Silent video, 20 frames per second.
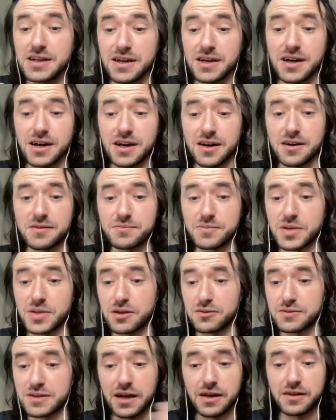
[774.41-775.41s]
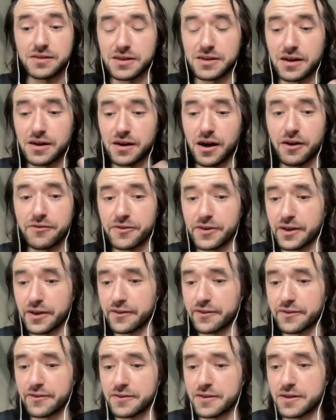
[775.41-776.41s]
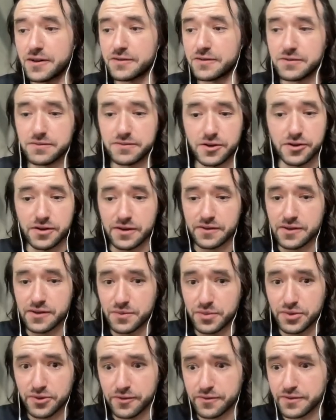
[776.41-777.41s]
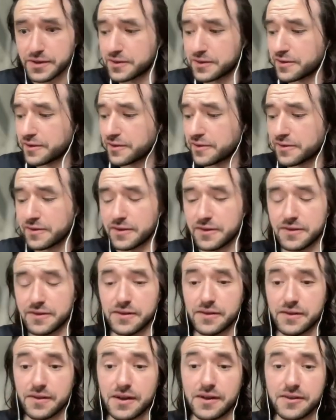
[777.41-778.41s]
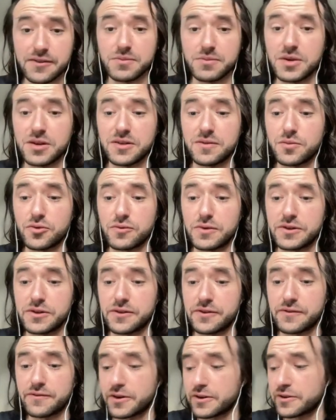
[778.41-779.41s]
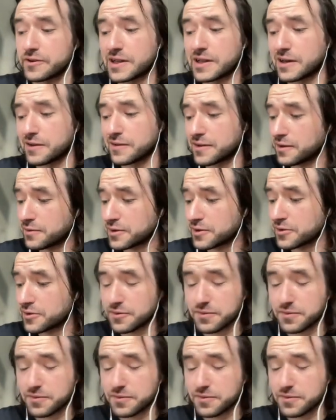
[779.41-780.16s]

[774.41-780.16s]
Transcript: There are things that a good example of it is a customizable widget functionality, which